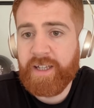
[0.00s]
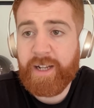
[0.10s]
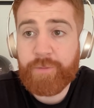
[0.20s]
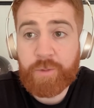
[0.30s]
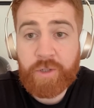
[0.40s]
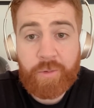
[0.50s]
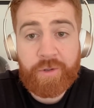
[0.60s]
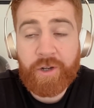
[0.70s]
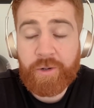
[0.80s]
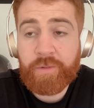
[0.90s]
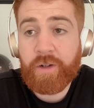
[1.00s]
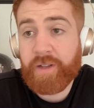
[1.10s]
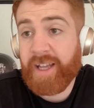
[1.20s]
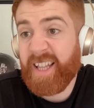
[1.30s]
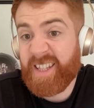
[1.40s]
And if you don't know,
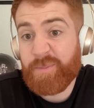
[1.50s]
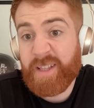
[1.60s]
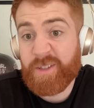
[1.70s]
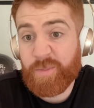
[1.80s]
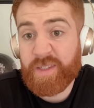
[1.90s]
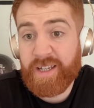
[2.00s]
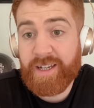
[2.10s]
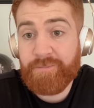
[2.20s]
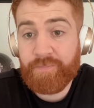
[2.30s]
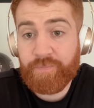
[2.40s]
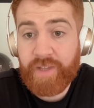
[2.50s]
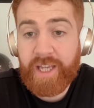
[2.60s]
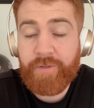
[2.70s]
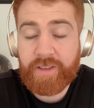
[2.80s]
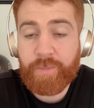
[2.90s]
okay, let's spend some time
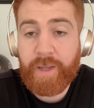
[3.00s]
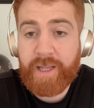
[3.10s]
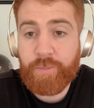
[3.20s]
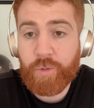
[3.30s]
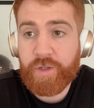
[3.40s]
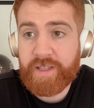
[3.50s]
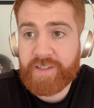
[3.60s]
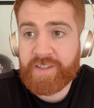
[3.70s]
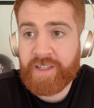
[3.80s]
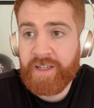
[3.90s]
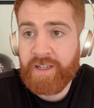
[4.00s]
hearing the pain points.